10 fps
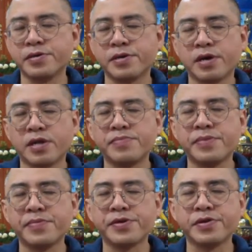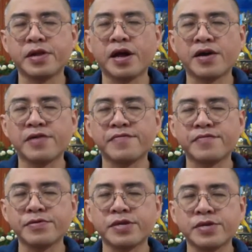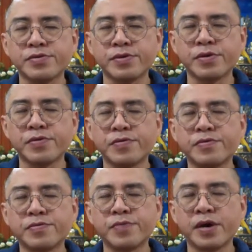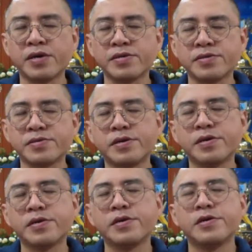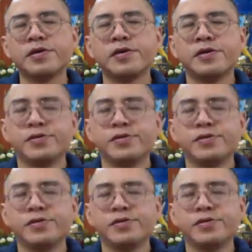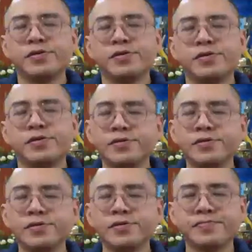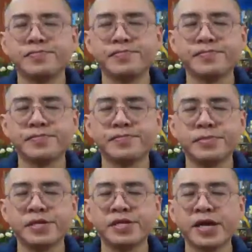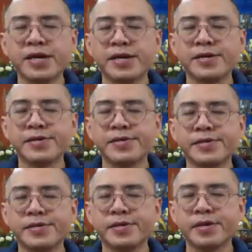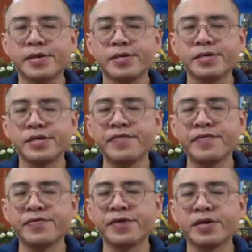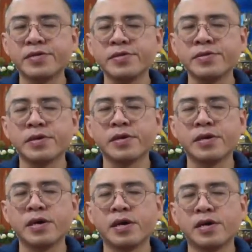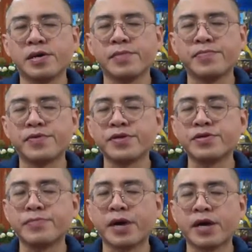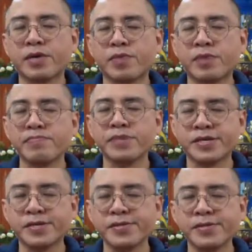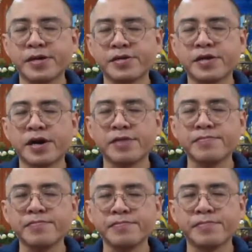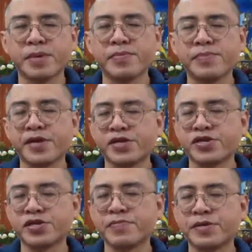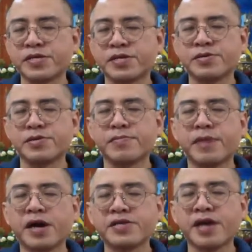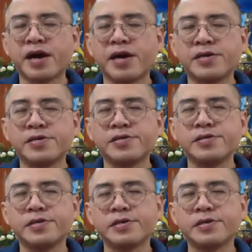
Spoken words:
in your life, those that you know well, know them well. In that case, see if you can bring to mind one person at a time. Maybe picture the person in your mind's eye